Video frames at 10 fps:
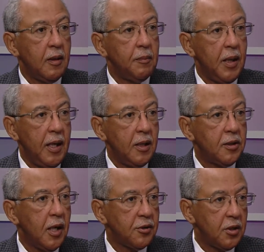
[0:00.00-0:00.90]
Pain is
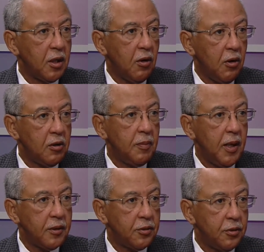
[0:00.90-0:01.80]
actually caused
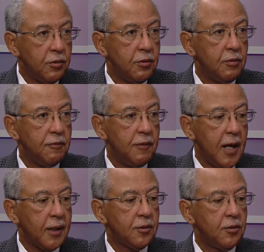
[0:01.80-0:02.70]
by two
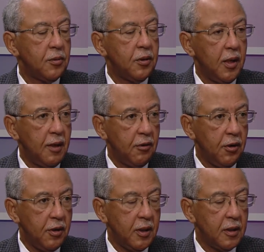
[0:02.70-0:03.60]
factors when you have a
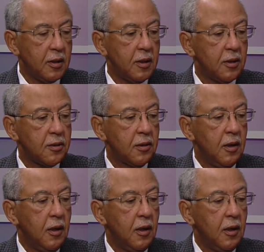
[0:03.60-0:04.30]
herniated disc.